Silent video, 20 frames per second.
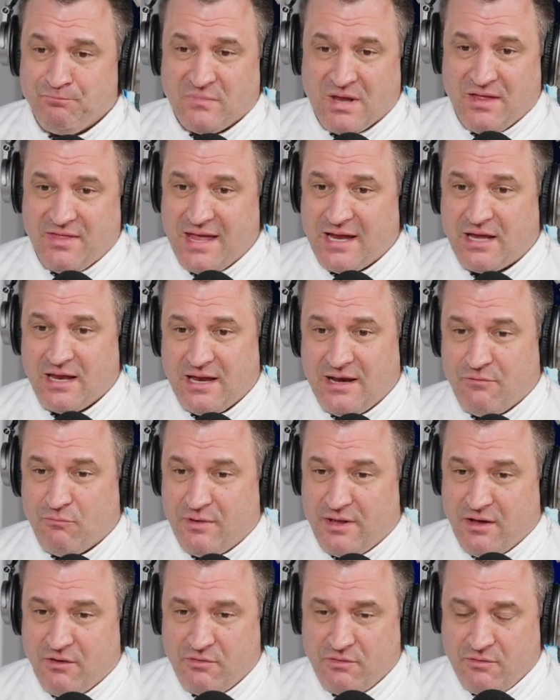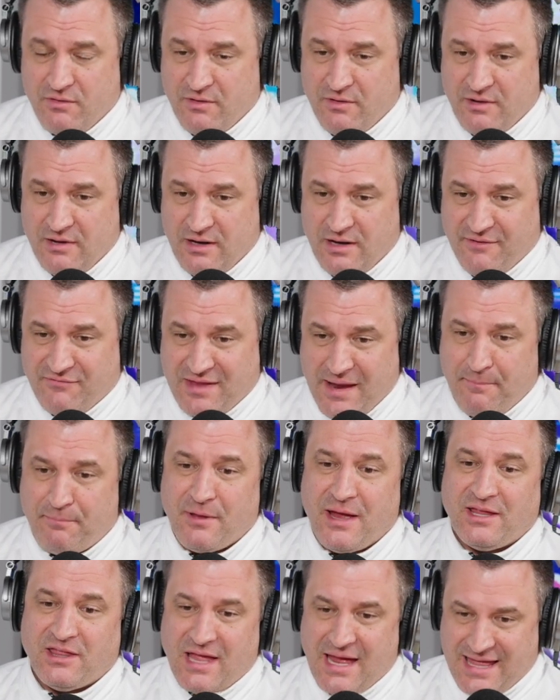and if they
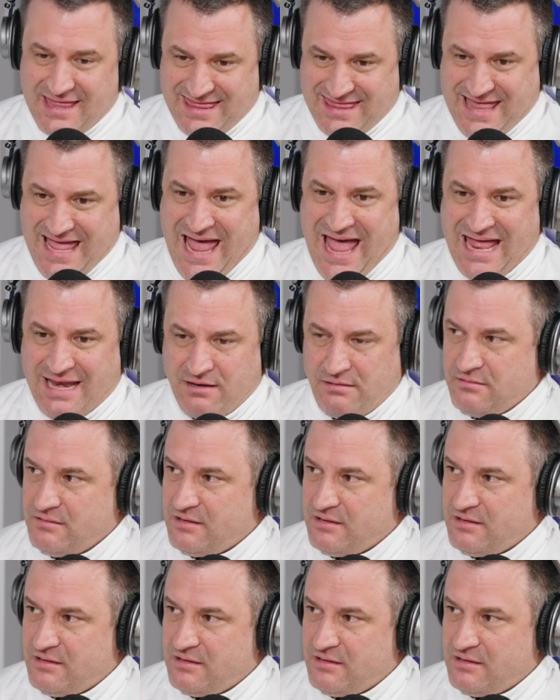played like that